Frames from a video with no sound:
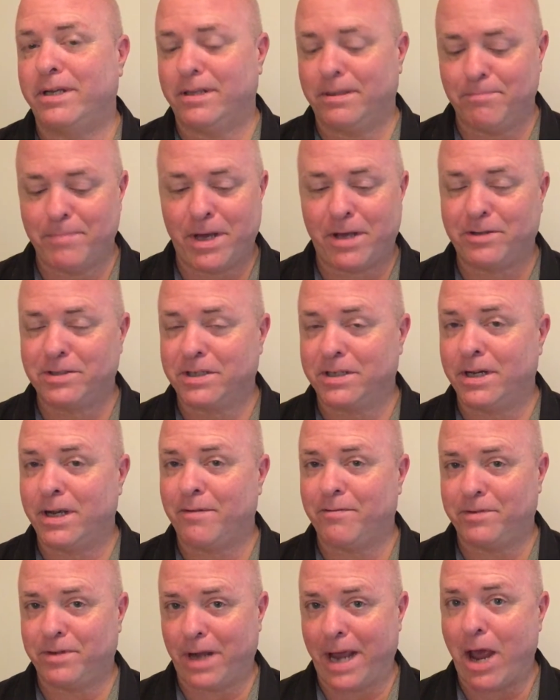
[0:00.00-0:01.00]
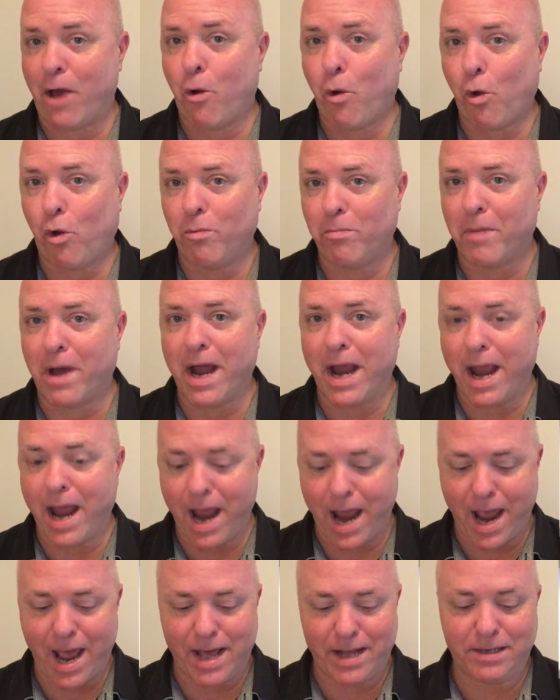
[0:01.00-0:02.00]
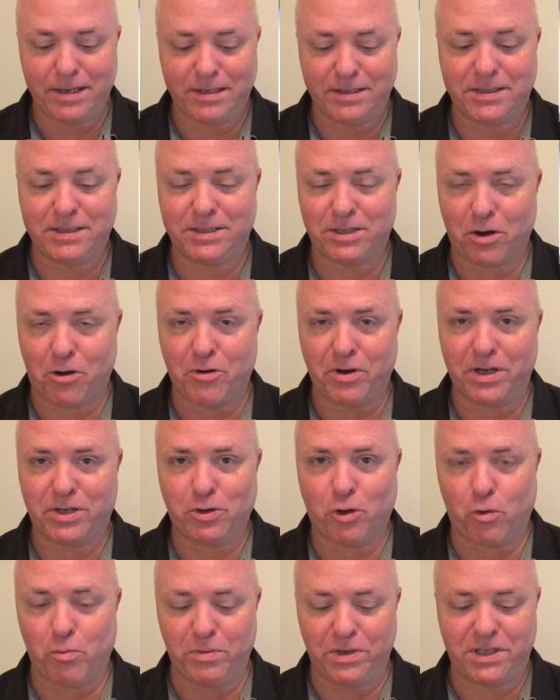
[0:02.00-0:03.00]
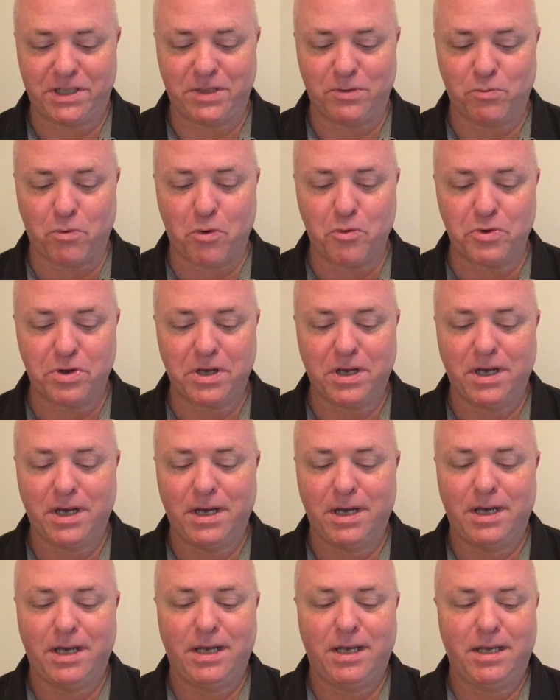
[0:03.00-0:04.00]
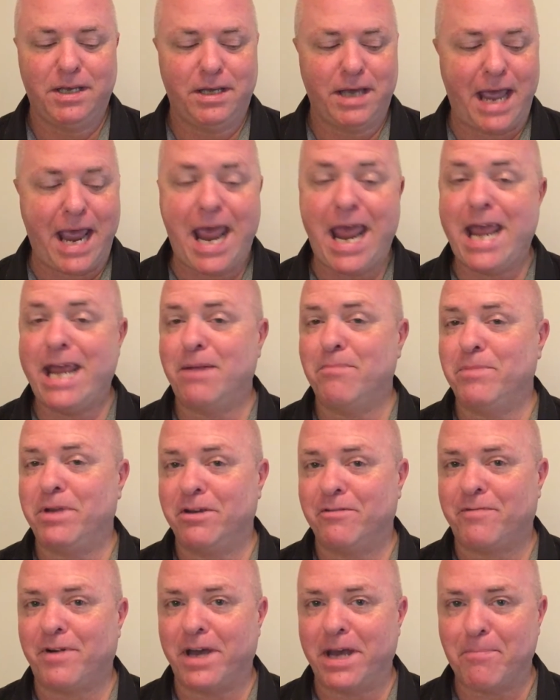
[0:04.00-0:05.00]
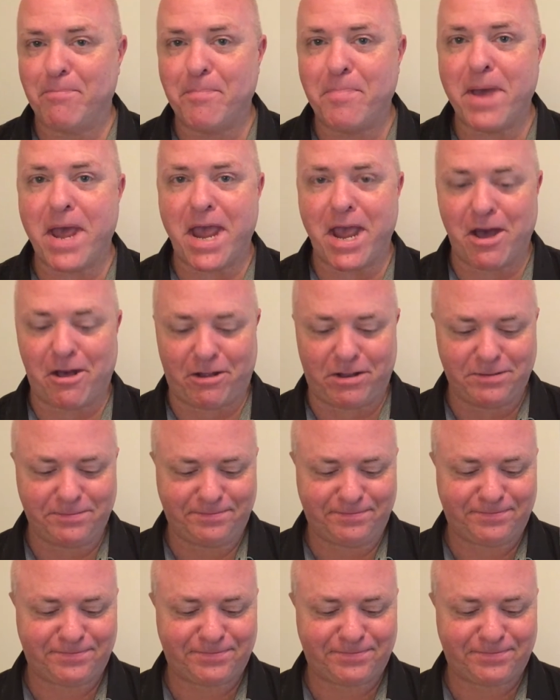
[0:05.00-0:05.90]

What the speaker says: Mel's gonna have to hold my hand, and she's already told me she won't hate me if I bail.